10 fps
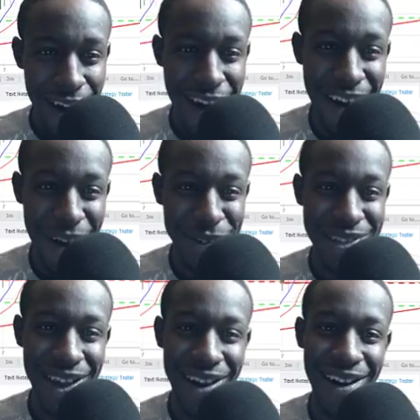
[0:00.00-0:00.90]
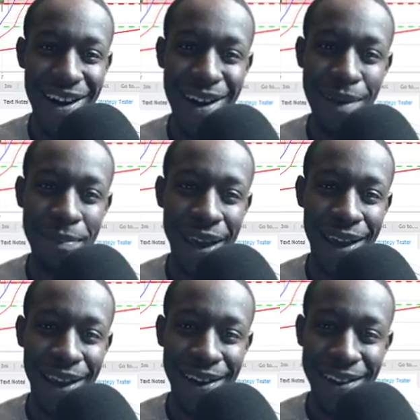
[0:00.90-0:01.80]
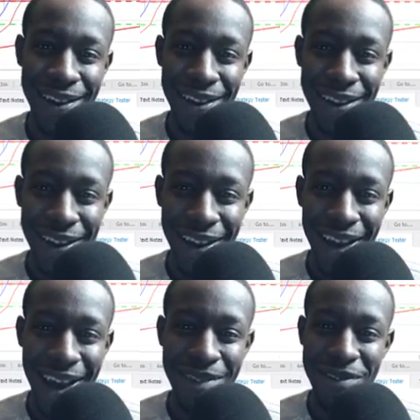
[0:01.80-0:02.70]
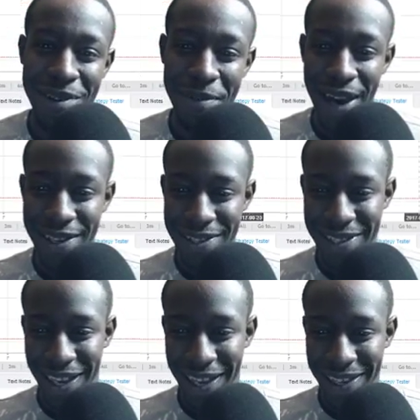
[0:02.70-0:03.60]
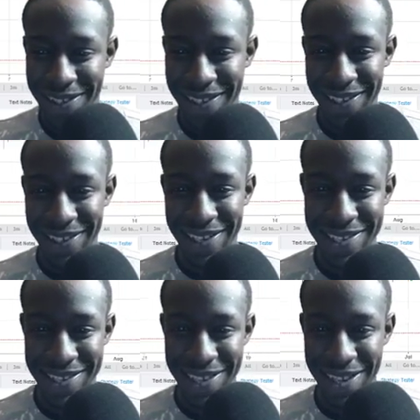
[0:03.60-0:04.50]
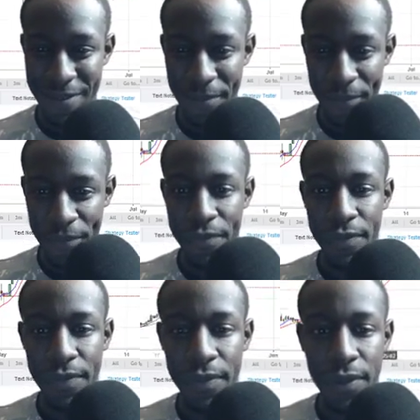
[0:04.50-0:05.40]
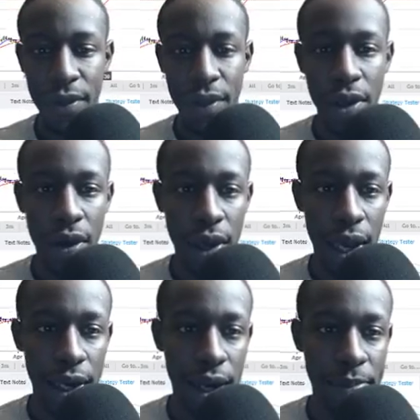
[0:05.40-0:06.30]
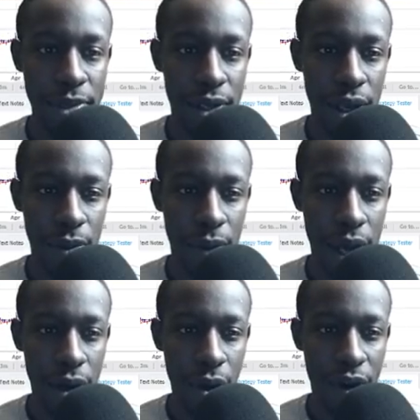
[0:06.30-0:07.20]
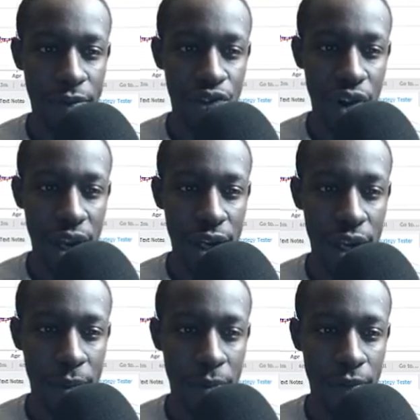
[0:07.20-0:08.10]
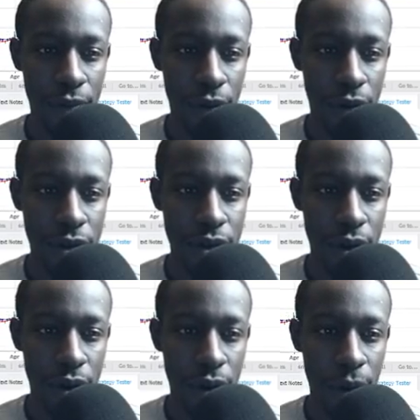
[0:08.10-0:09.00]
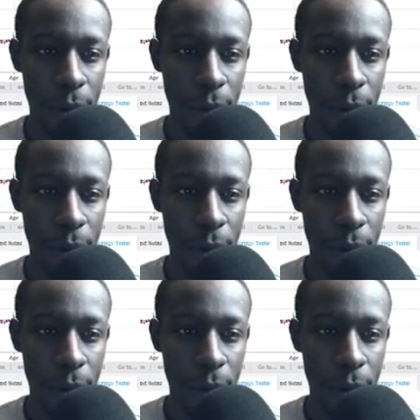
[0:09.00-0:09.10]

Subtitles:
I was like, oh man, everybody's getting delisted. Okay, NEM is another one. I know I've traded NEM before, so